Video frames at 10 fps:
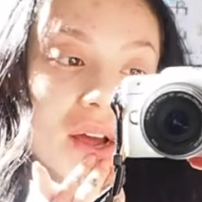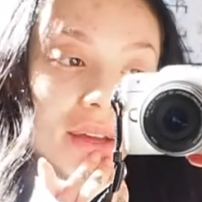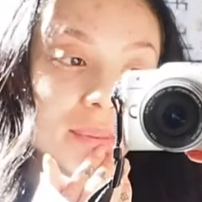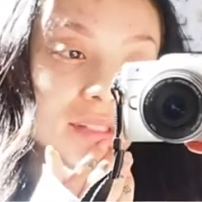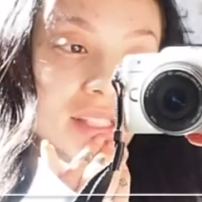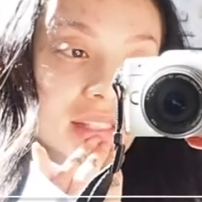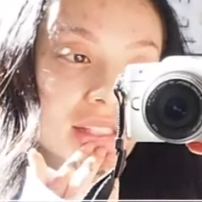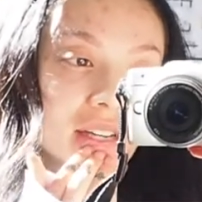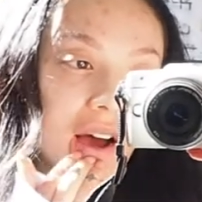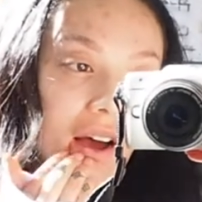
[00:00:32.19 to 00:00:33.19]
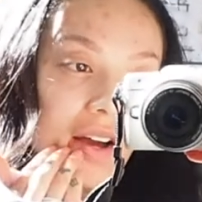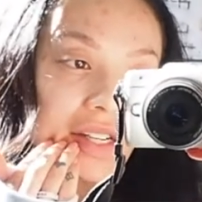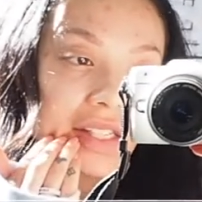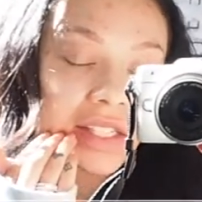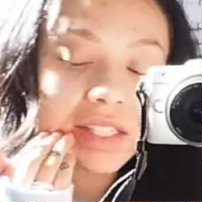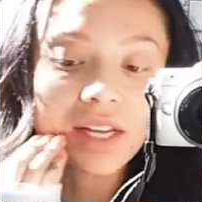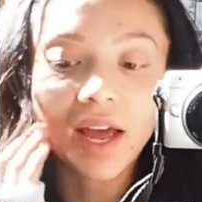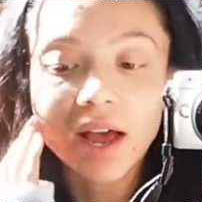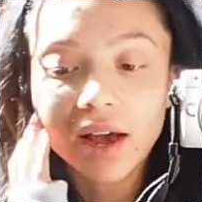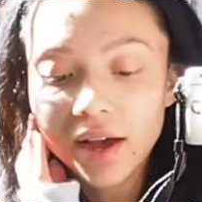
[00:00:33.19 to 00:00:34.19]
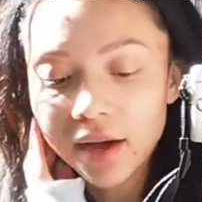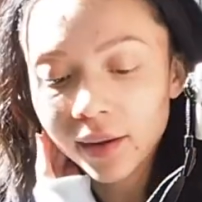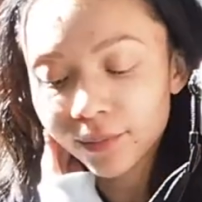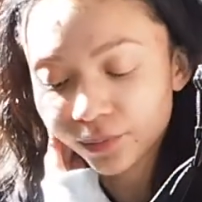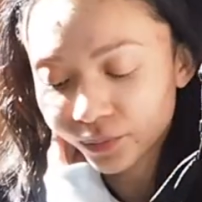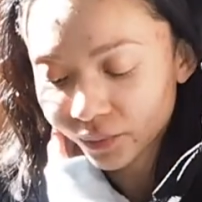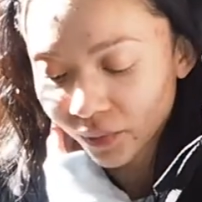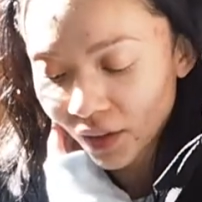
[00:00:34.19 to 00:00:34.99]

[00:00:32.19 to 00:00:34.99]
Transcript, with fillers: I would start, um,